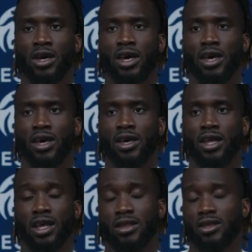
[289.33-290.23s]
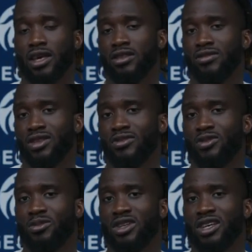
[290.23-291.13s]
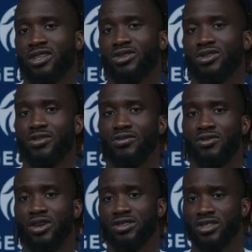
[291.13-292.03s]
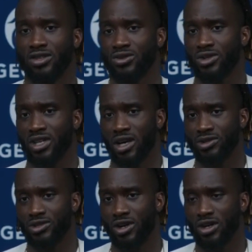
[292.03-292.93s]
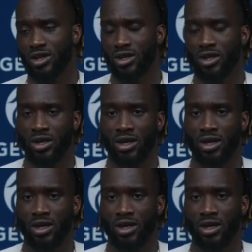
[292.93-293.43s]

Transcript: And I think that's just from the nature of our schedule and how it started.